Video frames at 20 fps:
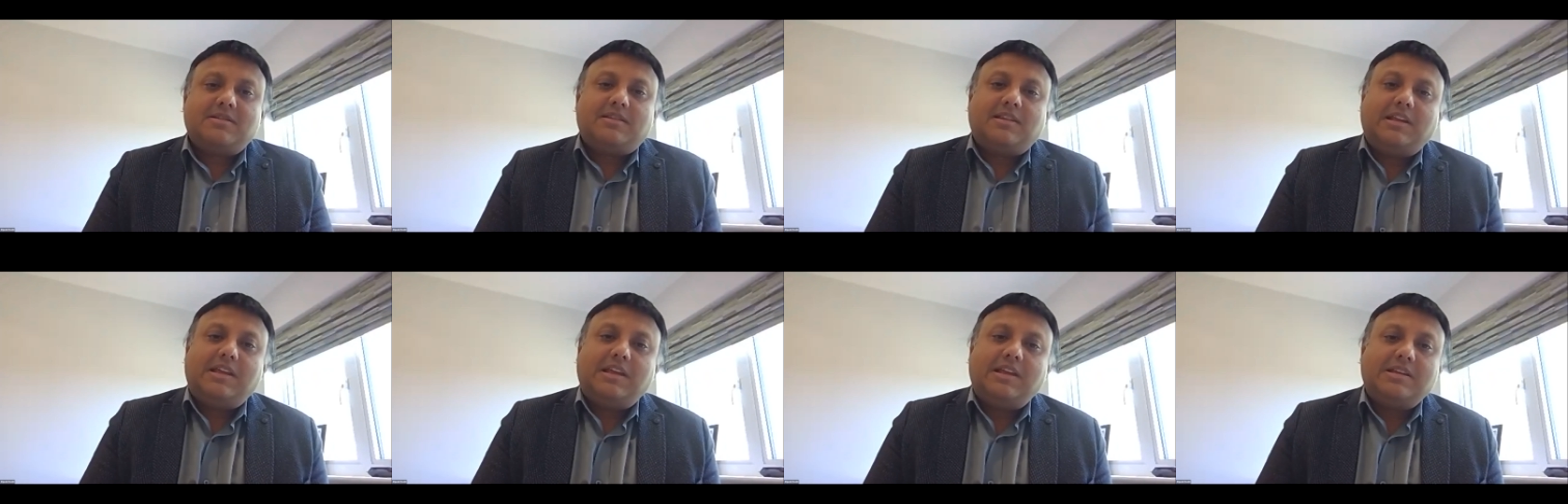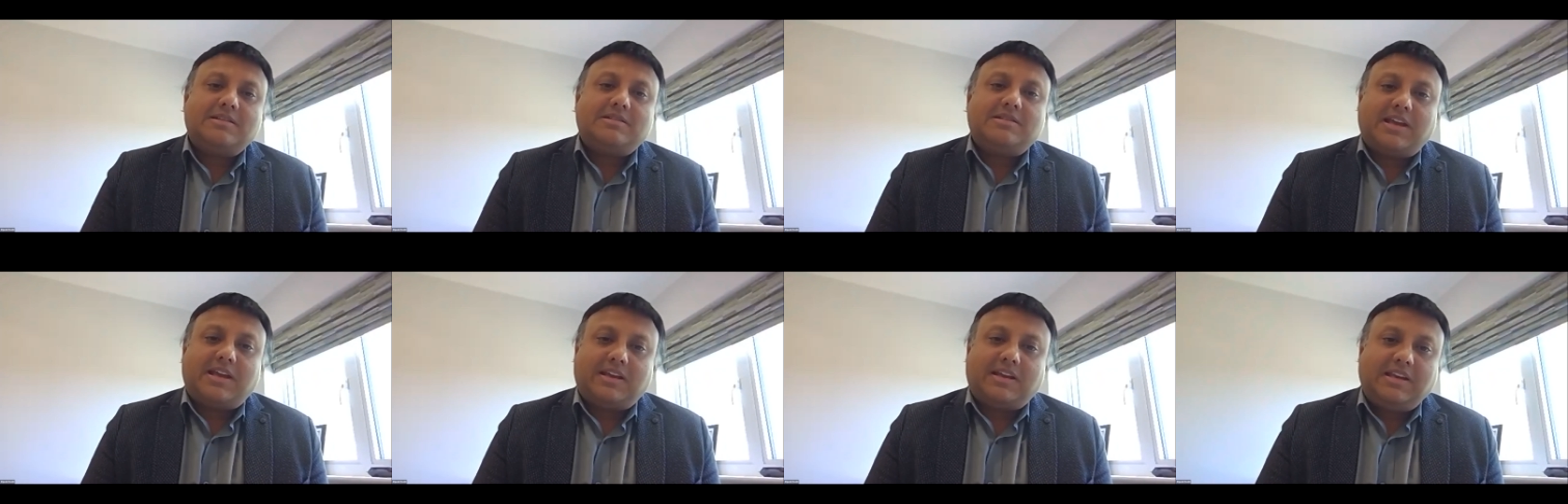the
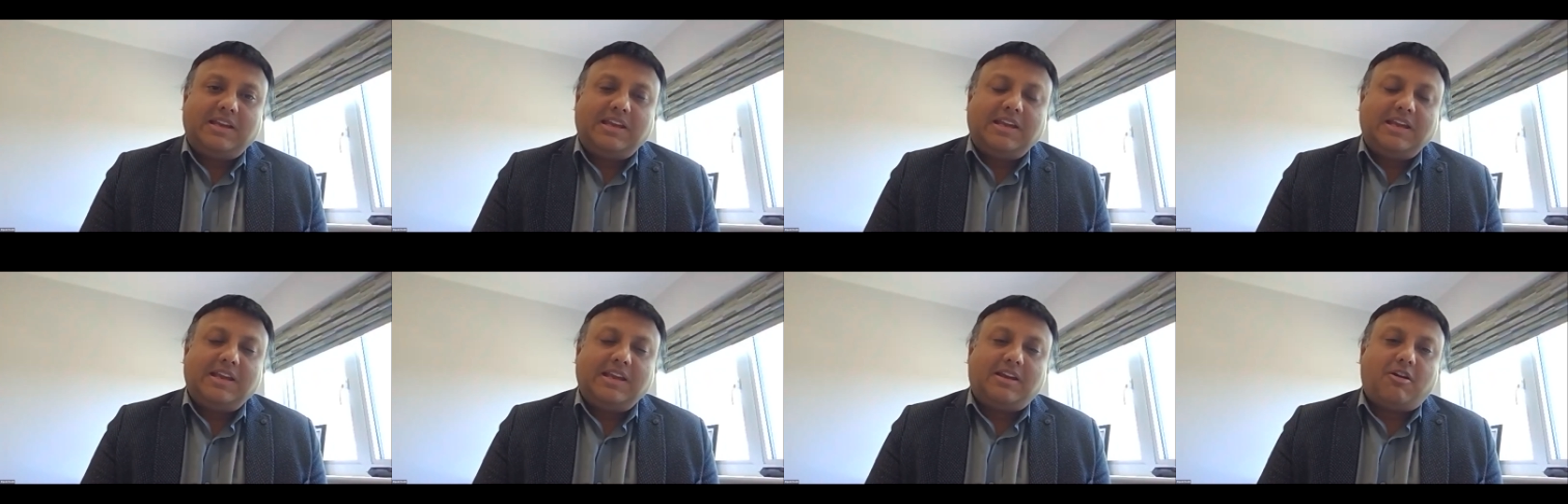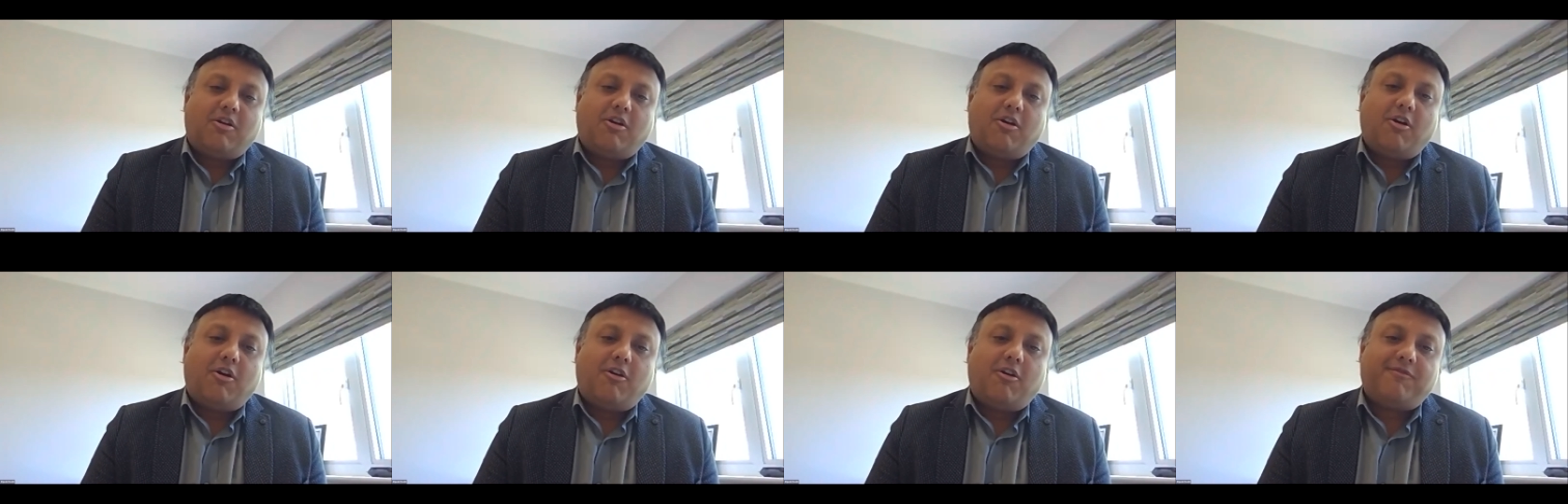technique
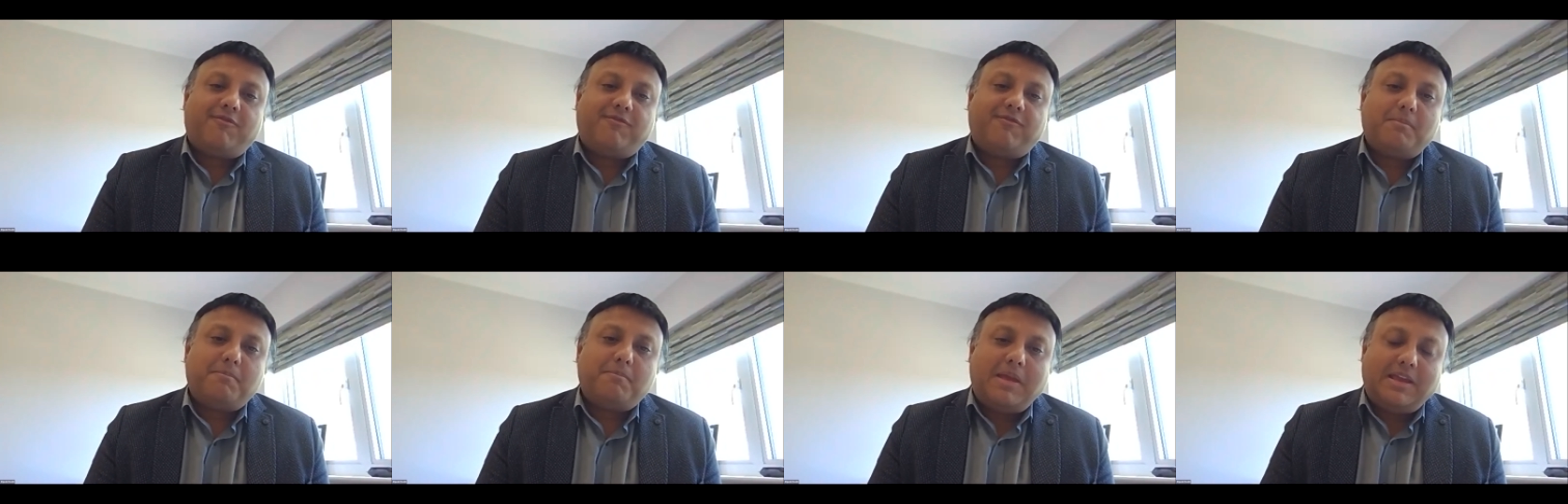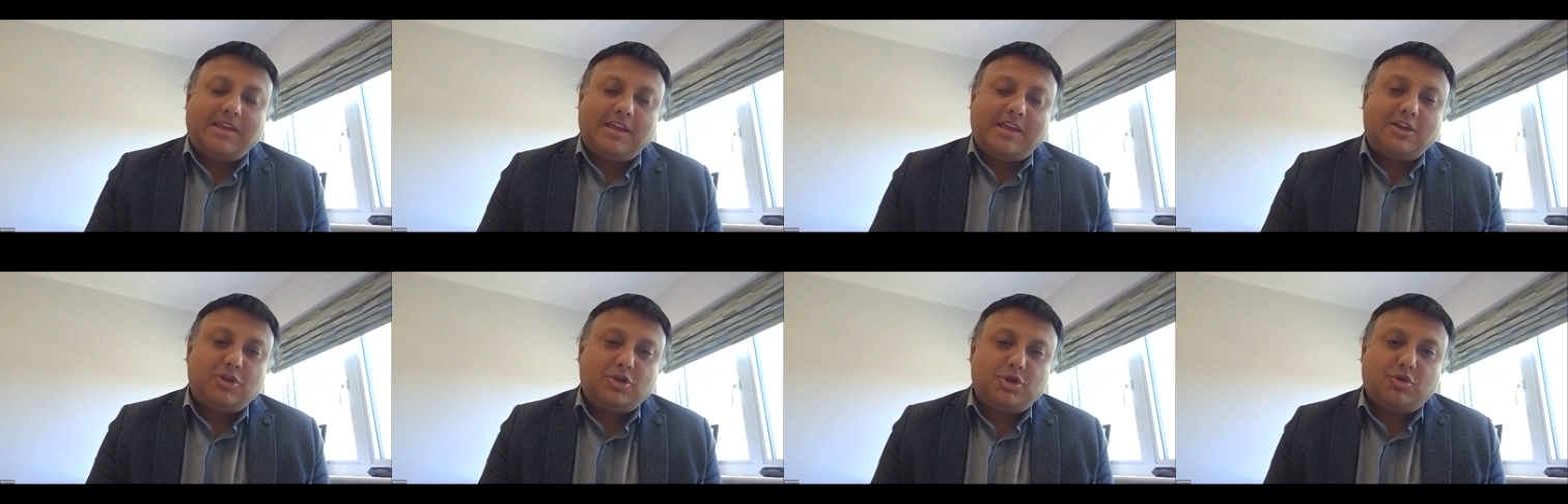of
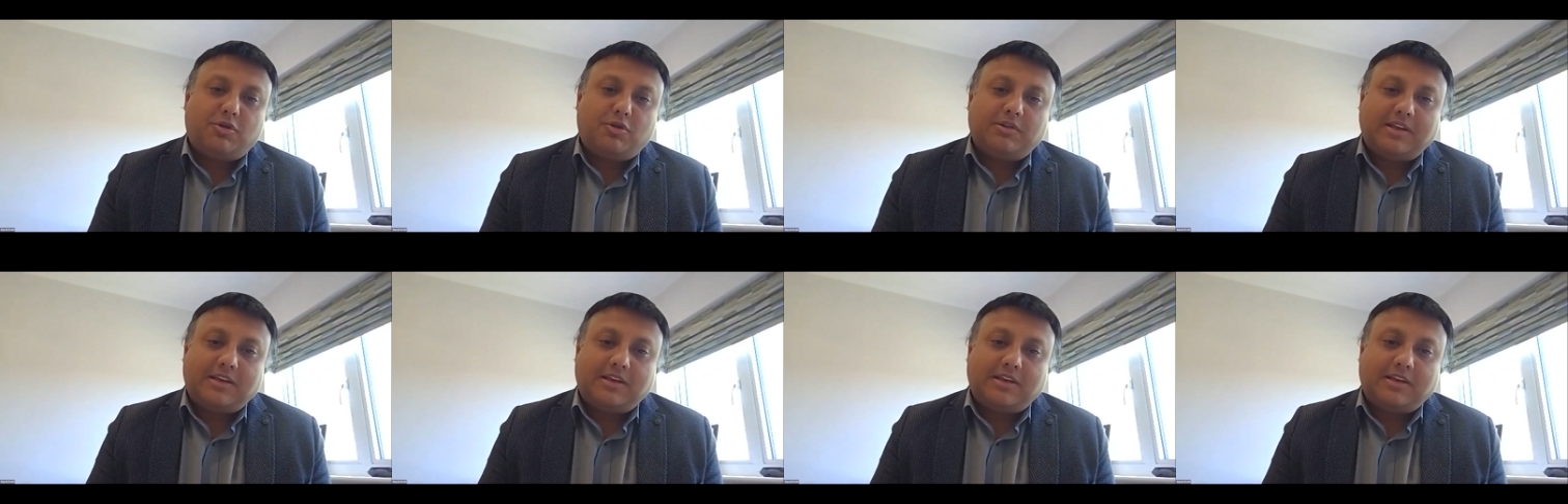making sure